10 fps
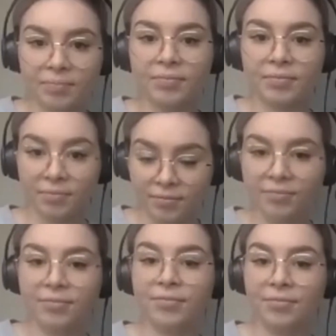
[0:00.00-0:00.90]

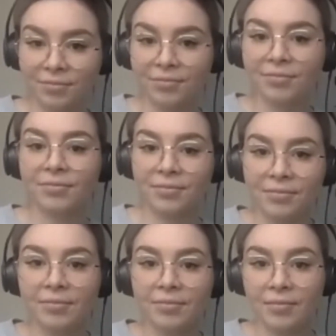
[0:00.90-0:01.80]
You know what?
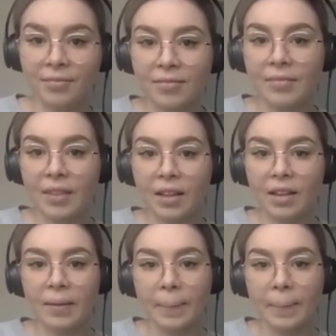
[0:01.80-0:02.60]
Actually, you know, now